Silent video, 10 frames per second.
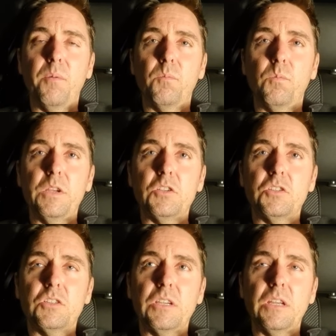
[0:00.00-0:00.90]

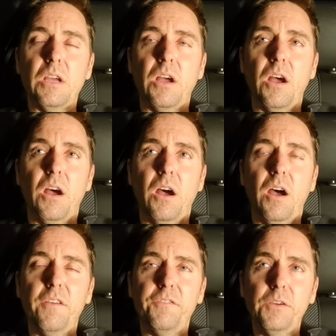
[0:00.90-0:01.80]
which
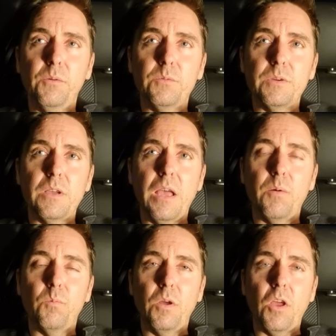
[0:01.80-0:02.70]
I feel
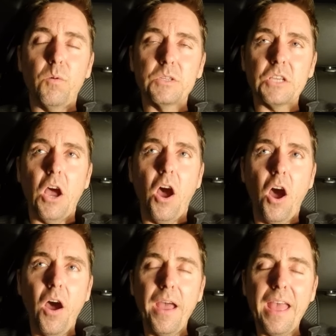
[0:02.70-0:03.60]
was a
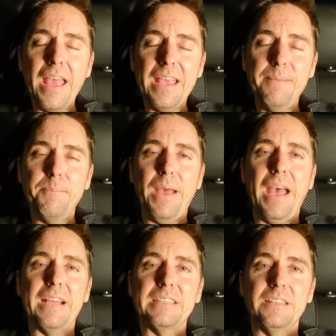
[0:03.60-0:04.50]
higher
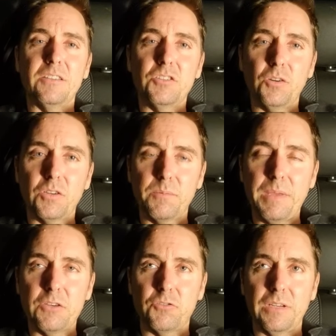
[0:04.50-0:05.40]
impact in the
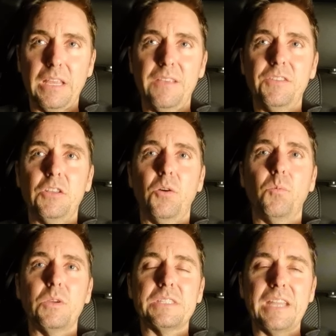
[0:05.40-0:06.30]
documentary, even though it
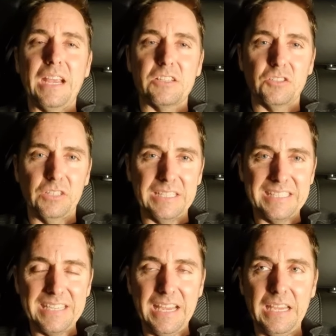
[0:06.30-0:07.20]
wasn't actually
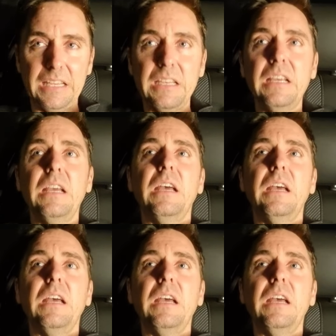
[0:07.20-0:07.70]
seen.